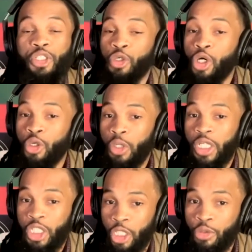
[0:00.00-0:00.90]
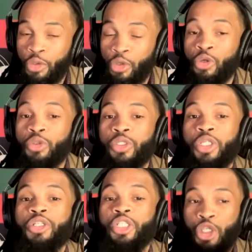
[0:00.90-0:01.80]
Do a general Google
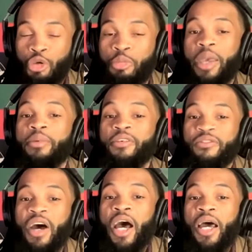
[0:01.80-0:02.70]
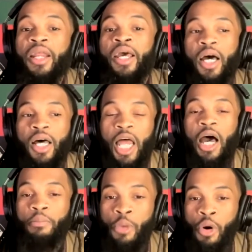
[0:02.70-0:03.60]
search, and you'll be able to find a
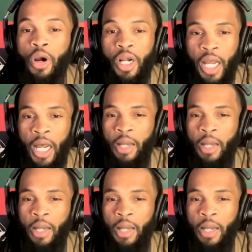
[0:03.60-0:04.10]
lot more.